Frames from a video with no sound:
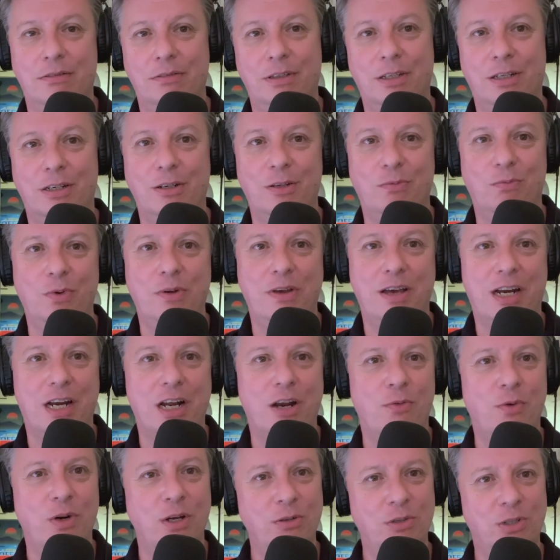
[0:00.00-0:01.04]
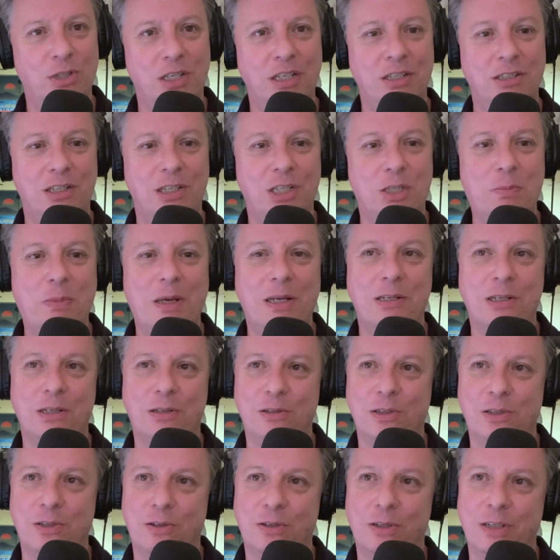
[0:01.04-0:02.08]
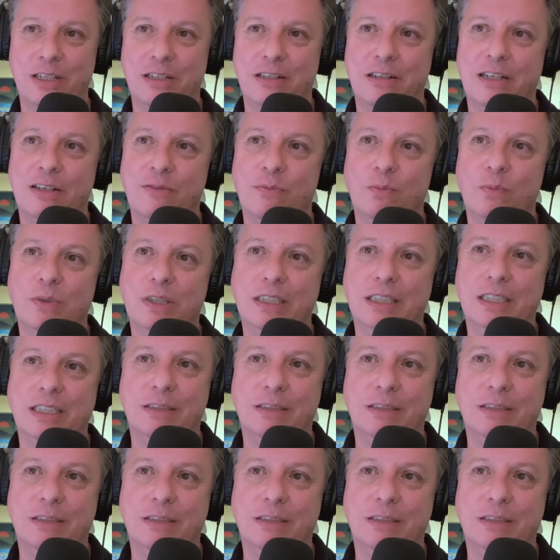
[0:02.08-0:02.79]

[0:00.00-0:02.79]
you know, we had our rose-tinted spectacles on here, haven't we?